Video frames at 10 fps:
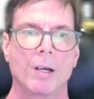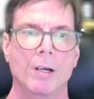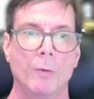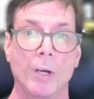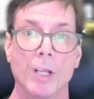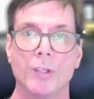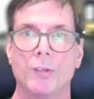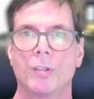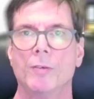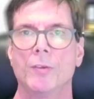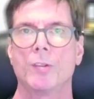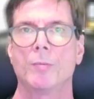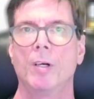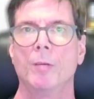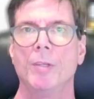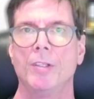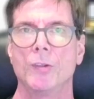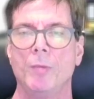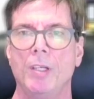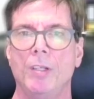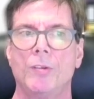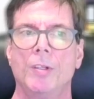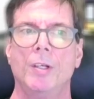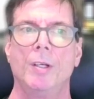And when I say service department, this means